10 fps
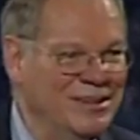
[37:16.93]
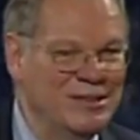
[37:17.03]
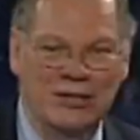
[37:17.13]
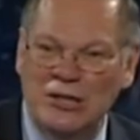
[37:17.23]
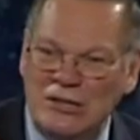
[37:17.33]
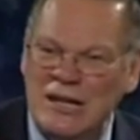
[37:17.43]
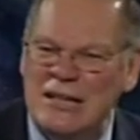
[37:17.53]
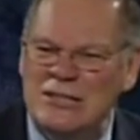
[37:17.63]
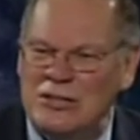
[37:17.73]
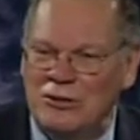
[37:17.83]
The little
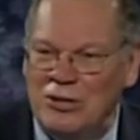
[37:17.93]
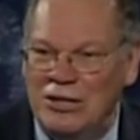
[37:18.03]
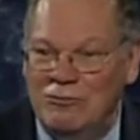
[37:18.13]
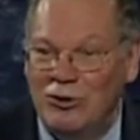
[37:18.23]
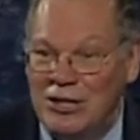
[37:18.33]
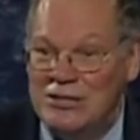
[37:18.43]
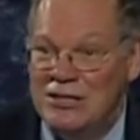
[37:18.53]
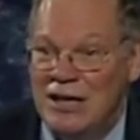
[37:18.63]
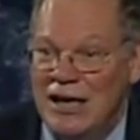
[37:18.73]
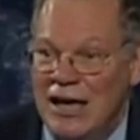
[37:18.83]
tests are looking for
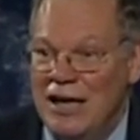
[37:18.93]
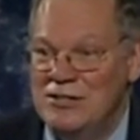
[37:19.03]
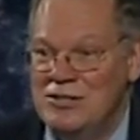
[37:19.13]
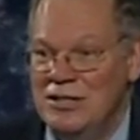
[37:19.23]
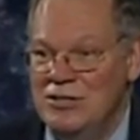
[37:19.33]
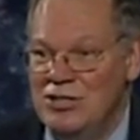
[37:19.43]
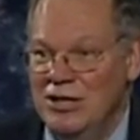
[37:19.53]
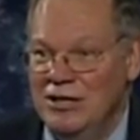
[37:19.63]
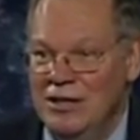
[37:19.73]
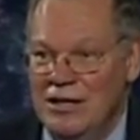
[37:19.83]
this
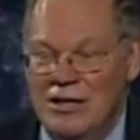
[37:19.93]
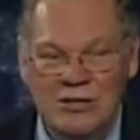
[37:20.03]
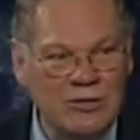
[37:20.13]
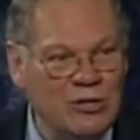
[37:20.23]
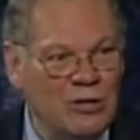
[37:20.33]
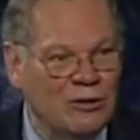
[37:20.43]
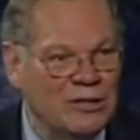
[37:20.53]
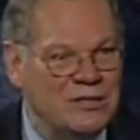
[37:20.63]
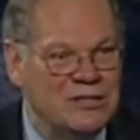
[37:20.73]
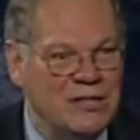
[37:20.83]
HCG. So the
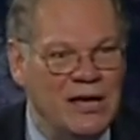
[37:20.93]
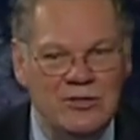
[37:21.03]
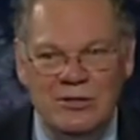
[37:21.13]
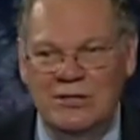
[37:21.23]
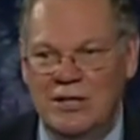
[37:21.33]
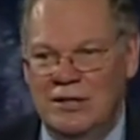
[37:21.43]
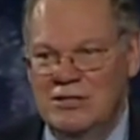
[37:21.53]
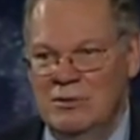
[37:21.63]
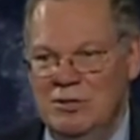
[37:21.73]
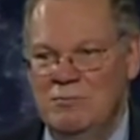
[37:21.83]
earliest stage you could tell
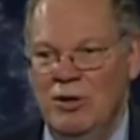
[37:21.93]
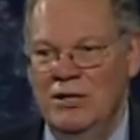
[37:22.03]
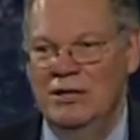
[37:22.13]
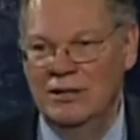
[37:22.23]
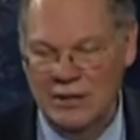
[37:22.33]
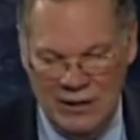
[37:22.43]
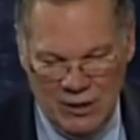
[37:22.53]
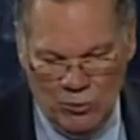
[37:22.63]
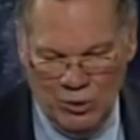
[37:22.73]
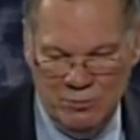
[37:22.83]
that somebody's pregnant
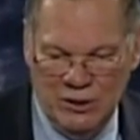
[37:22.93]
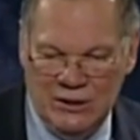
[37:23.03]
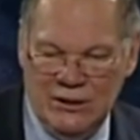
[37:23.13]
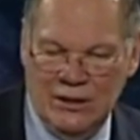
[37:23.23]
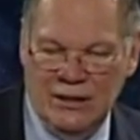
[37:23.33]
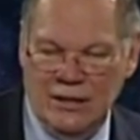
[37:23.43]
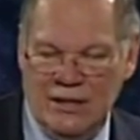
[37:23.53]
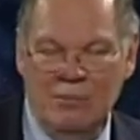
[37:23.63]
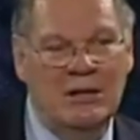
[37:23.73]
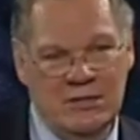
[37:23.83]
would be
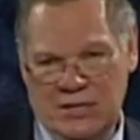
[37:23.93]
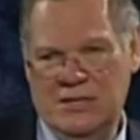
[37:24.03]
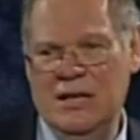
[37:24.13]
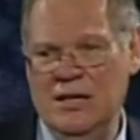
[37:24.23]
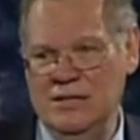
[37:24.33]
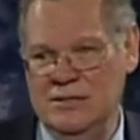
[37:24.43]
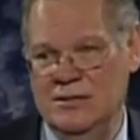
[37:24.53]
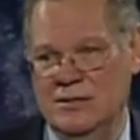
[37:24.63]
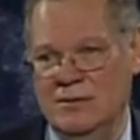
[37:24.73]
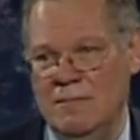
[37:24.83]
about 6
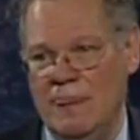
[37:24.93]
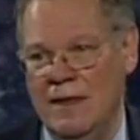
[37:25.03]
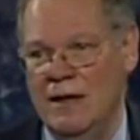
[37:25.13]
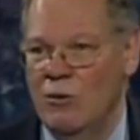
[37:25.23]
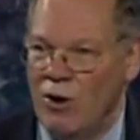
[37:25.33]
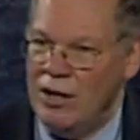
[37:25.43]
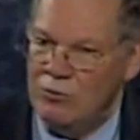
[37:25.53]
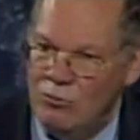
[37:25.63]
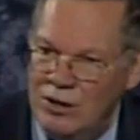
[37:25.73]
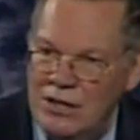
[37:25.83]
days,
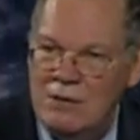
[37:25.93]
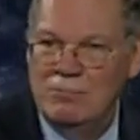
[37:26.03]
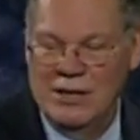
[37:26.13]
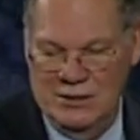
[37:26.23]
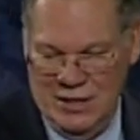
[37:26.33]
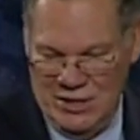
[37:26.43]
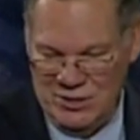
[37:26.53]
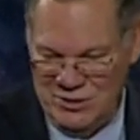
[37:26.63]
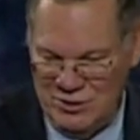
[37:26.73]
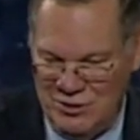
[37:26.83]
right when the
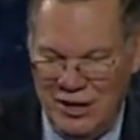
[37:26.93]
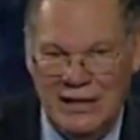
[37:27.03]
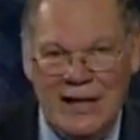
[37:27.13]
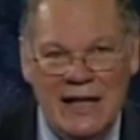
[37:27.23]
implantation is occurring.